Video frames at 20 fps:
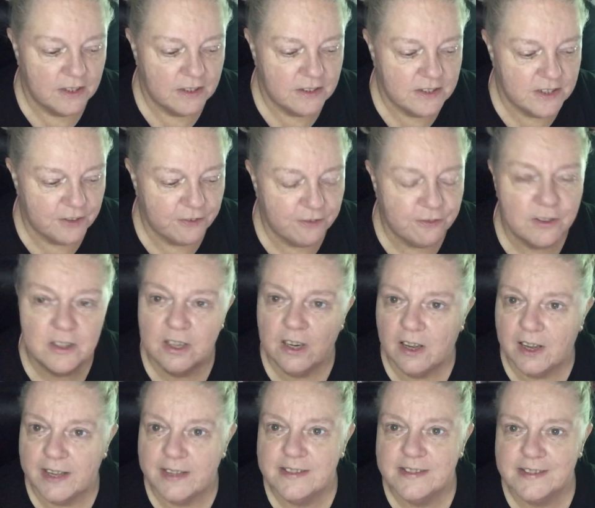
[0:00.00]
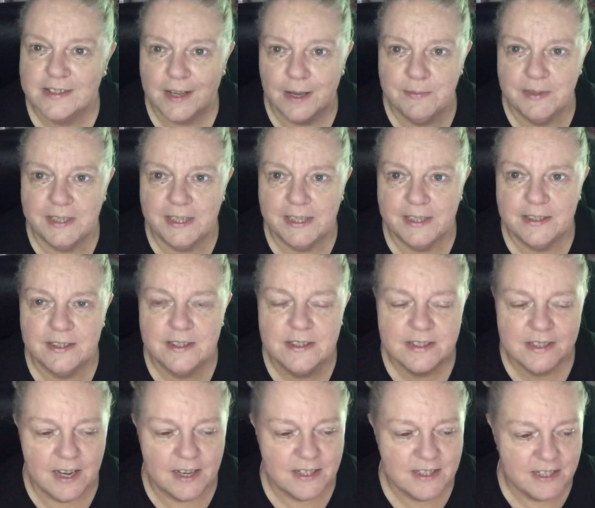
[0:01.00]
different lights coming in
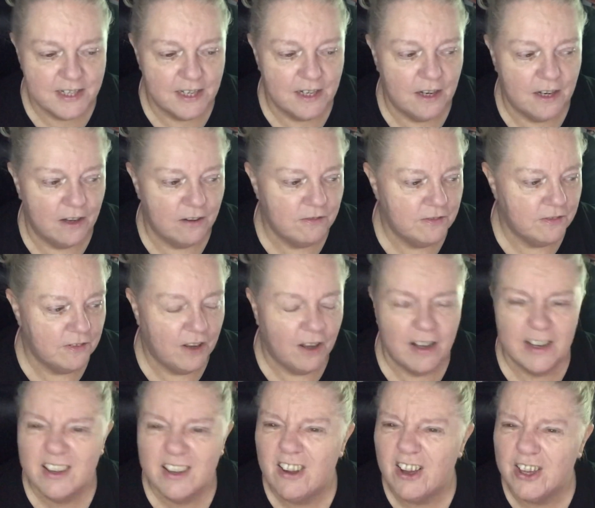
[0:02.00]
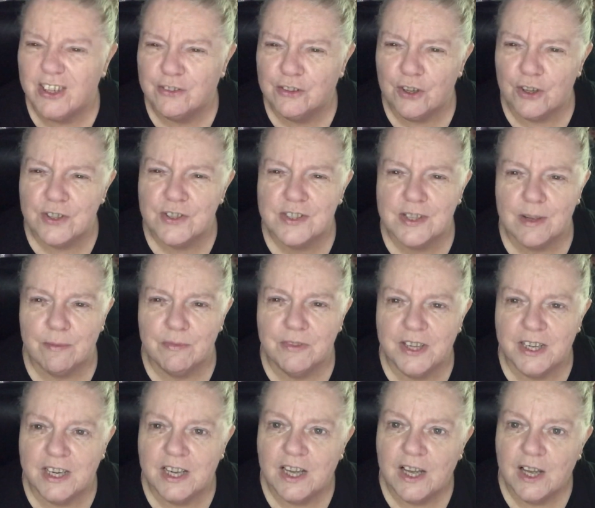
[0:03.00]
until I kind of got
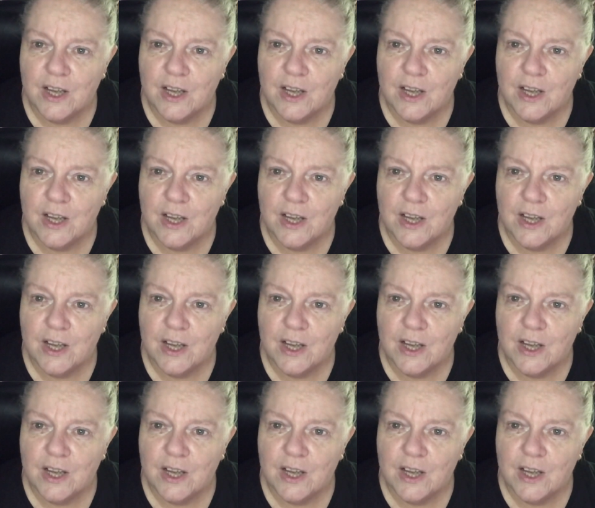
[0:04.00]
something